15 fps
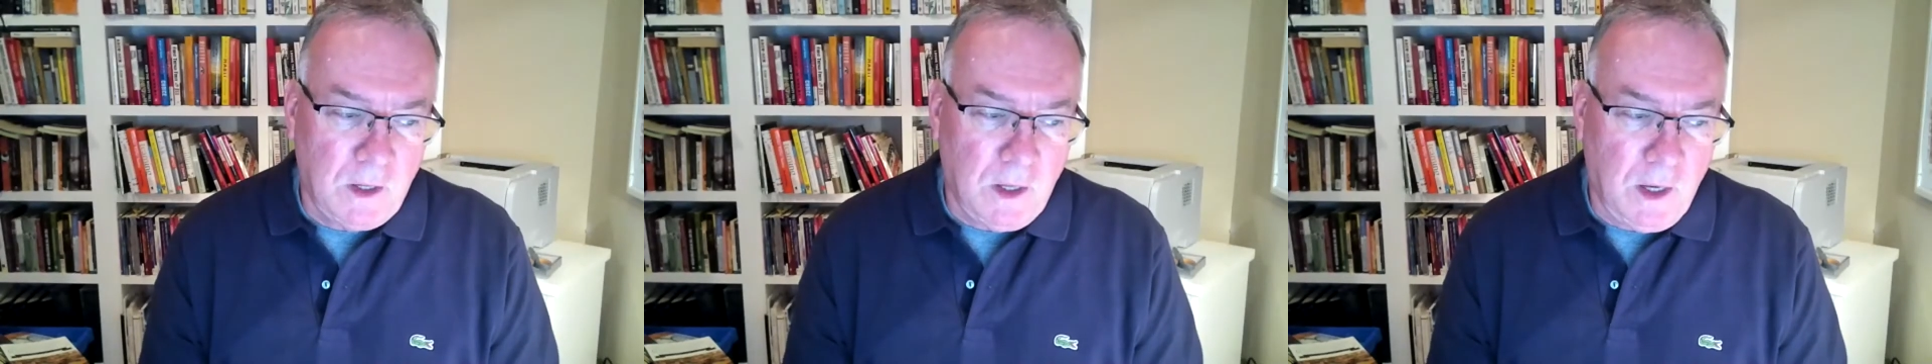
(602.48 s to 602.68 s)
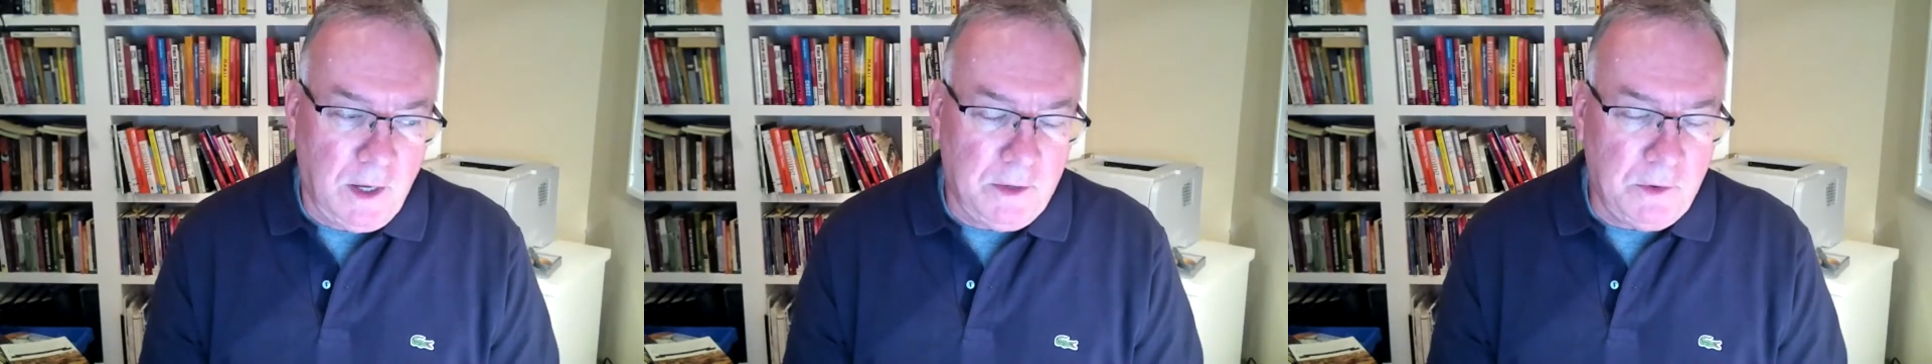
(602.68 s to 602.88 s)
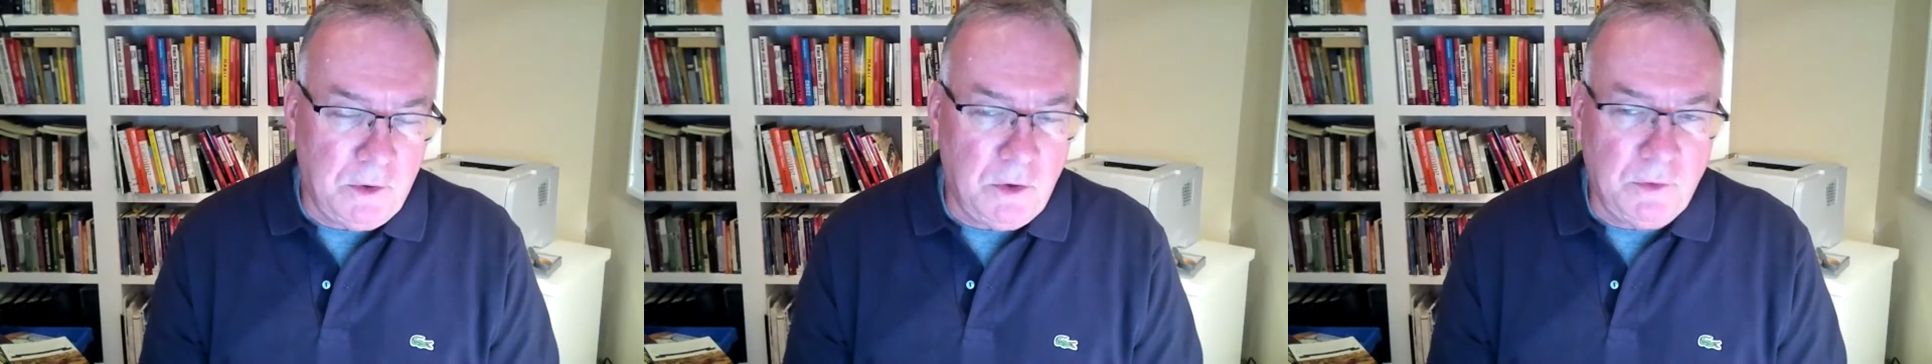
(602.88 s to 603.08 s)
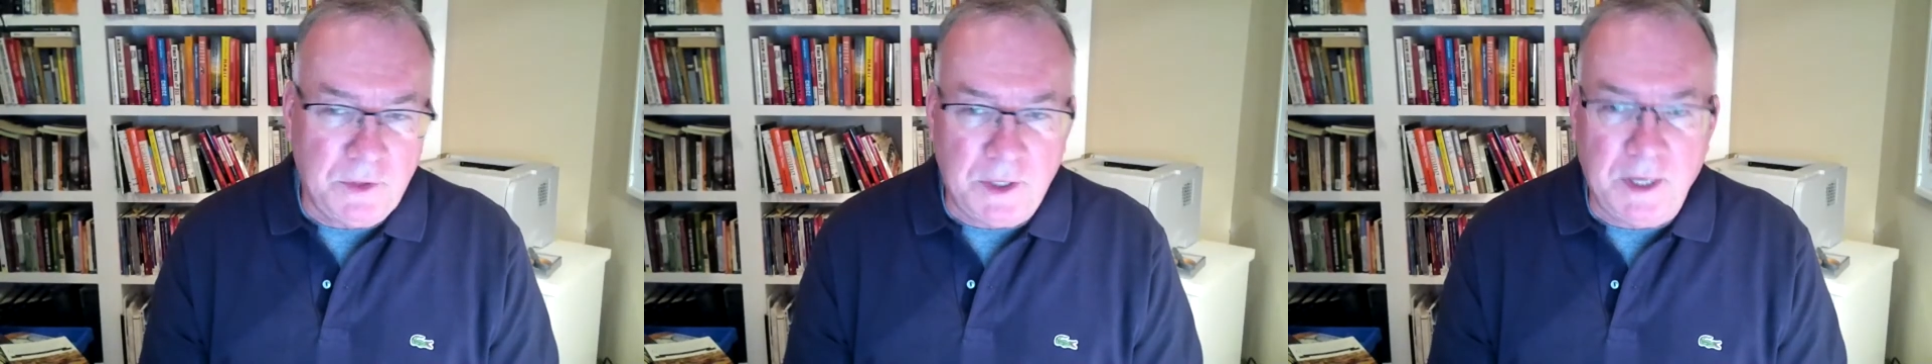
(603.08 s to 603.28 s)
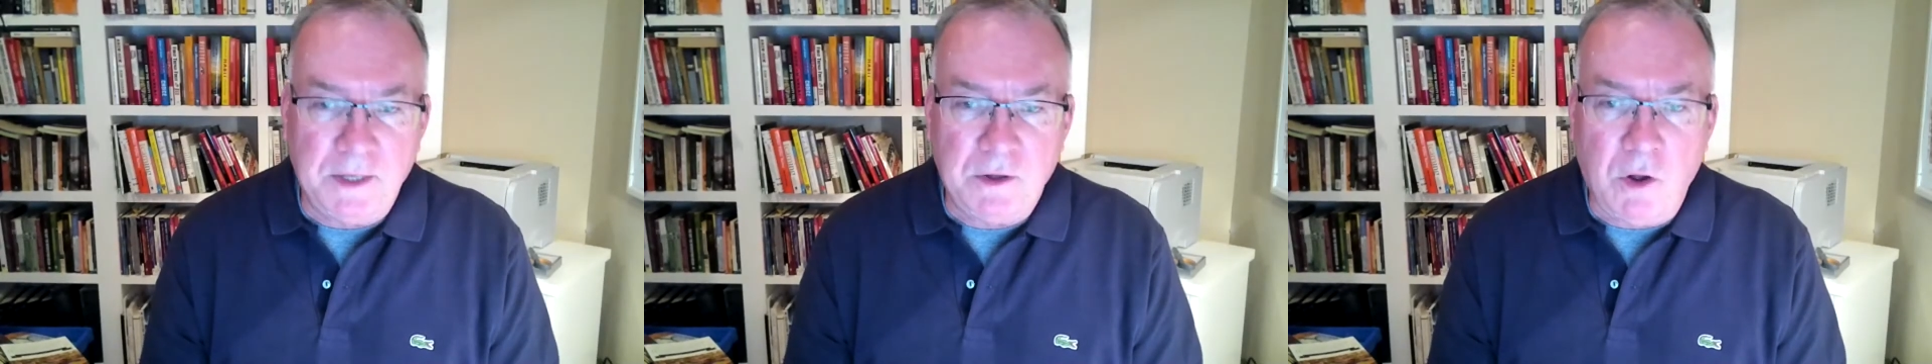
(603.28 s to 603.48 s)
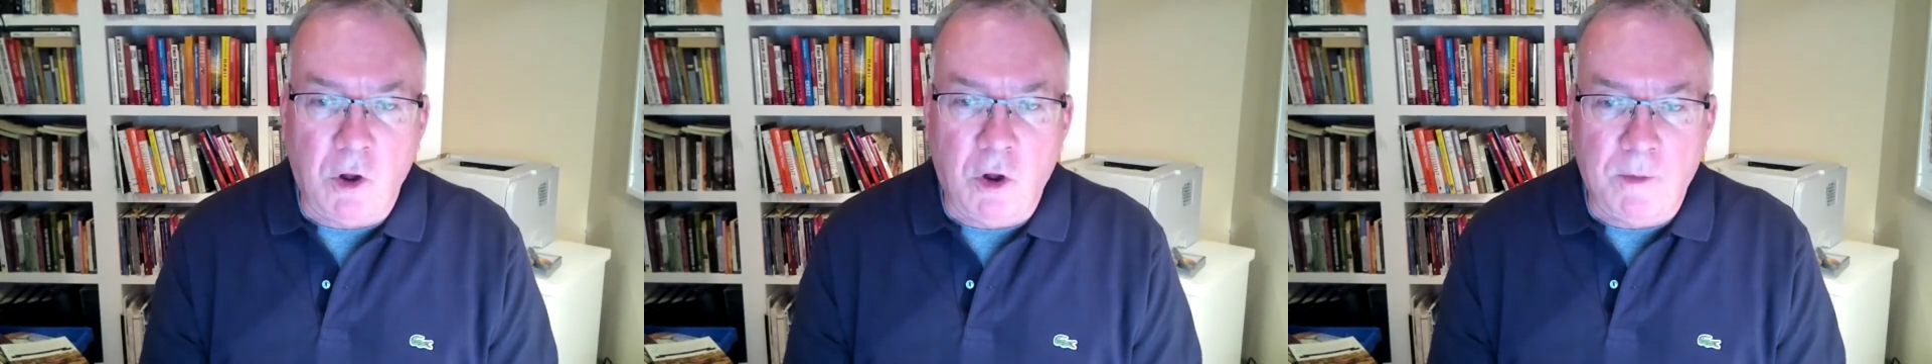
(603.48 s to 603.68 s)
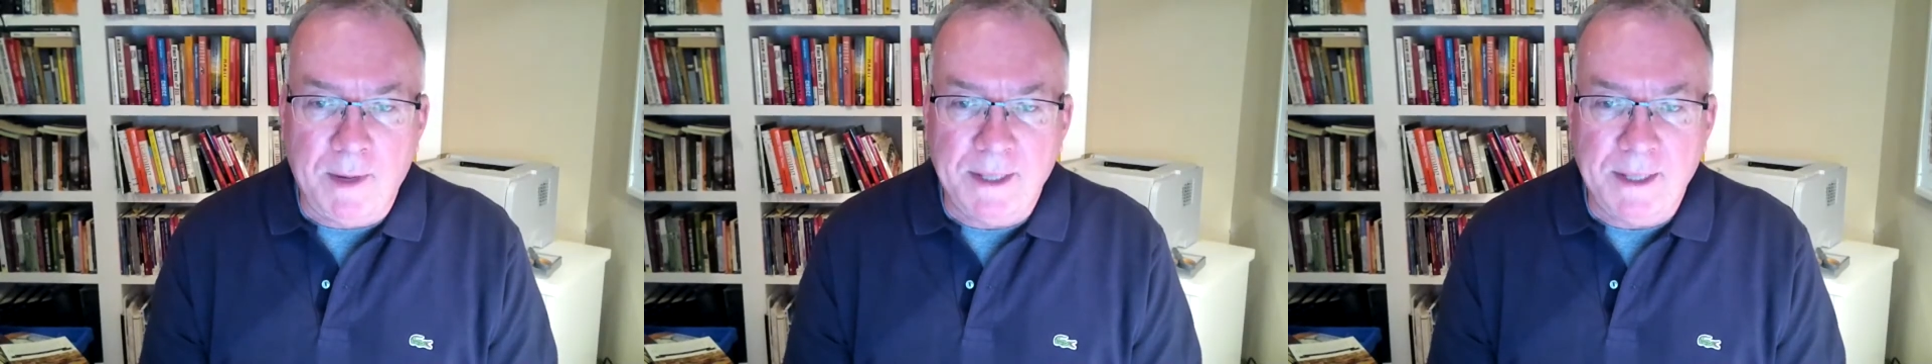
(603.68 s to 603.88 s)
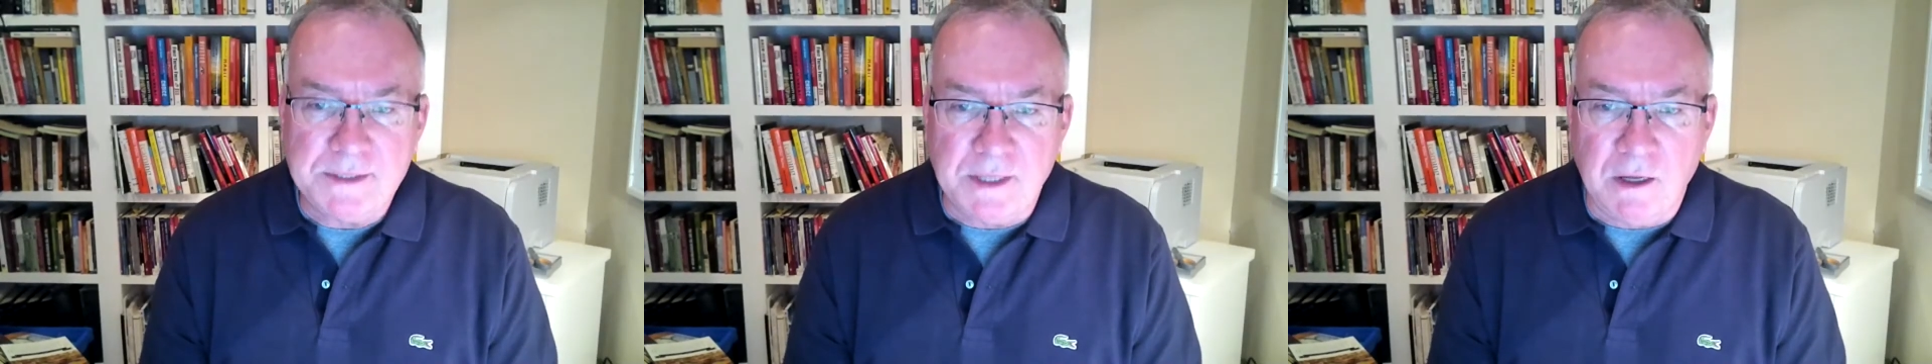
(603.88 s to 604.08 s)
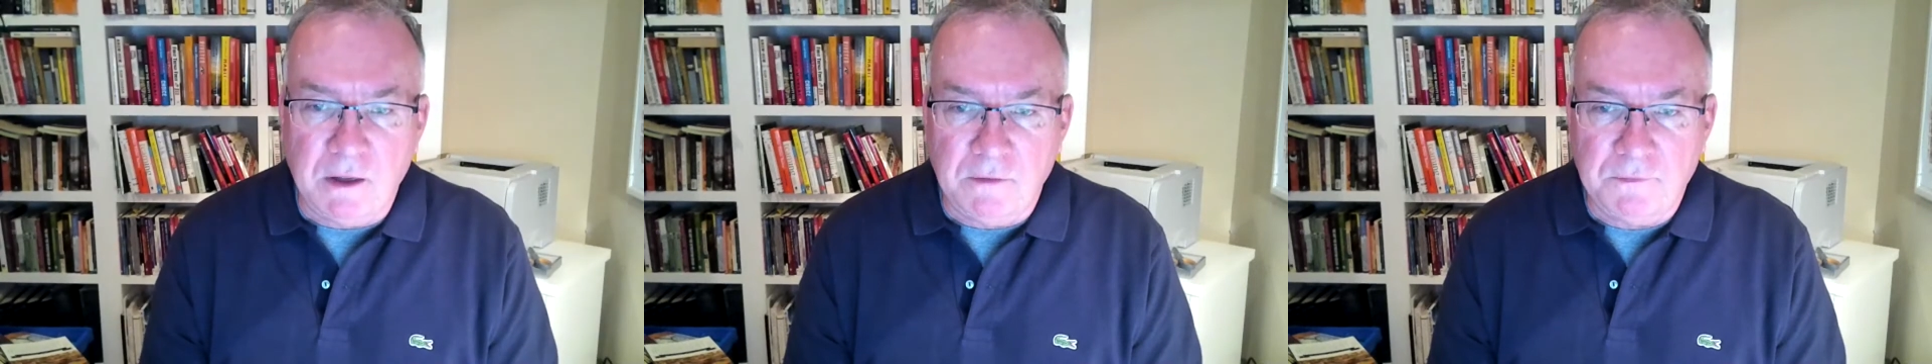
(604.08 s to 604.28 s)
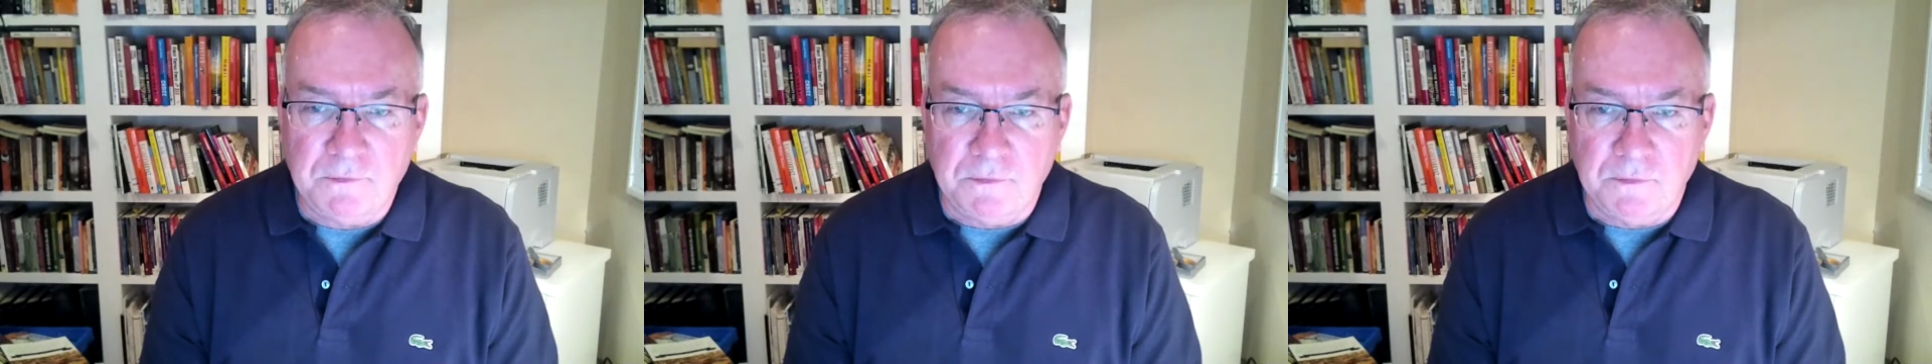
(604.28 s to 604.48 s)
don't know that I'd call
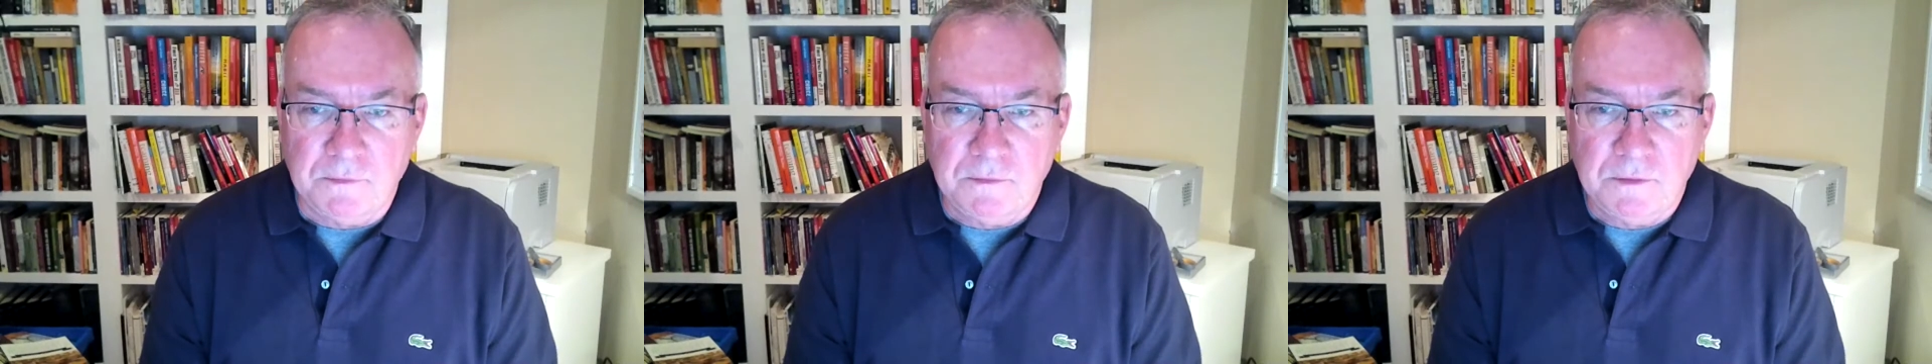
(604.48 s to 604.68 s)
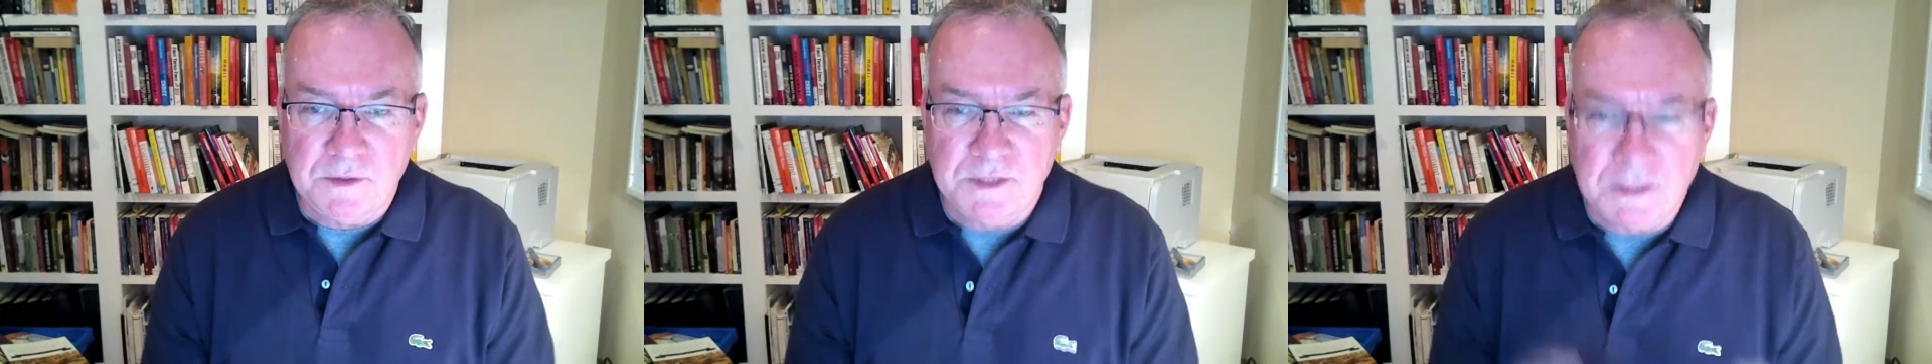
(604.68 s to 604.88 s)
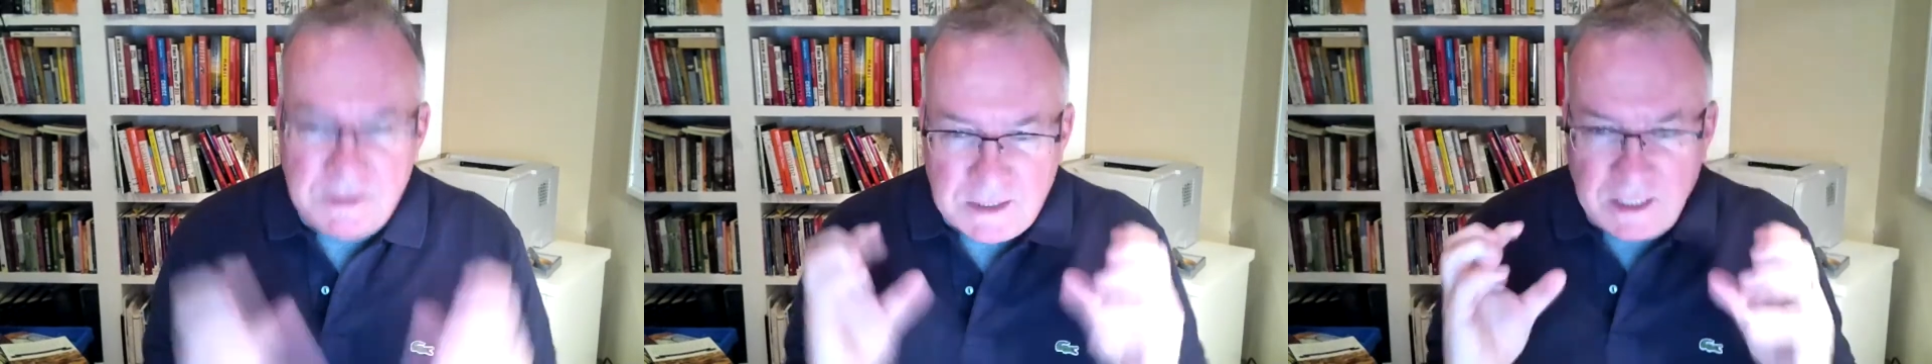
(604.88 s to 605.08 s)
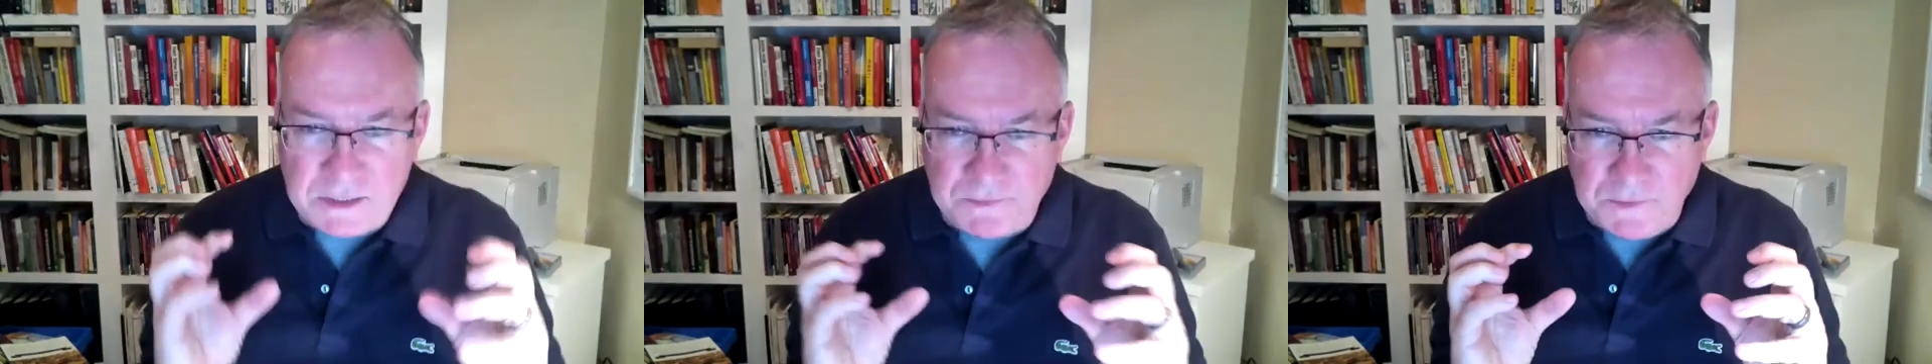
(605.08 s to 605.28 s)
myself successful,